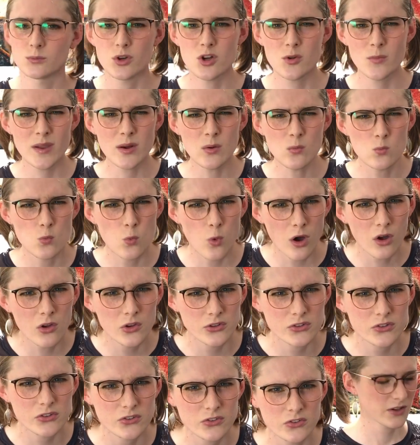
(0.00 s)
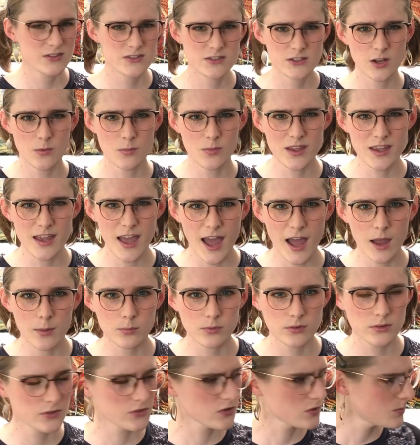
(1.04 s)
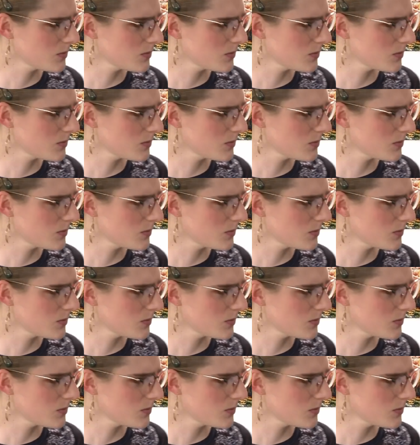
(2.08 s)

do you mean was? Has something happened to